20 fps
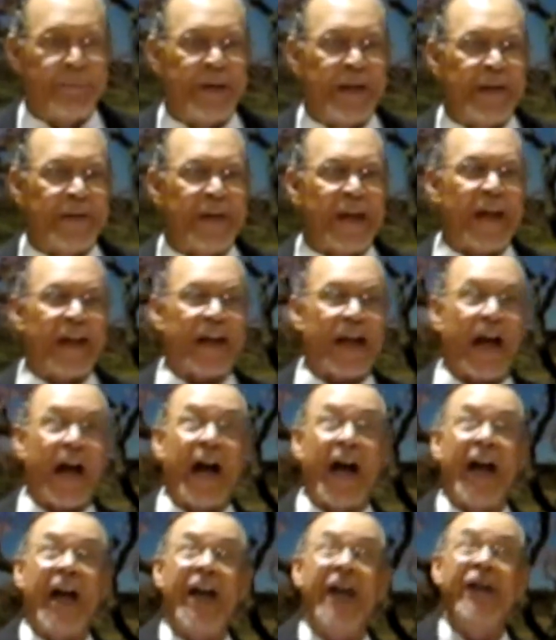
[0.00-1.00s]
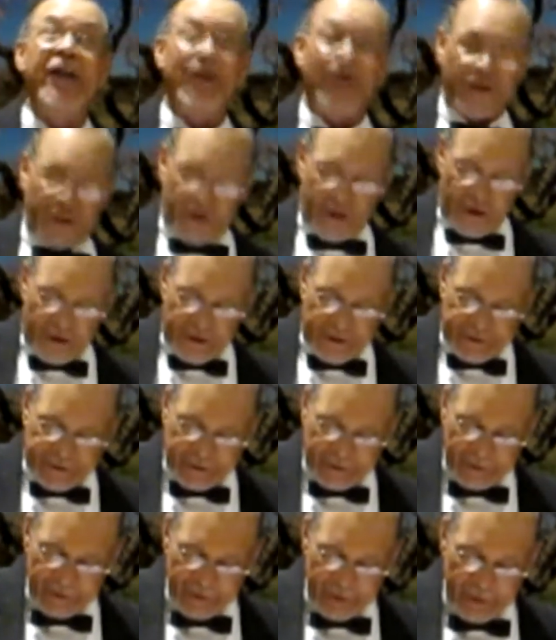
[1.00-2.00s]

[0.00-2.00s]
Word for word: be that higher good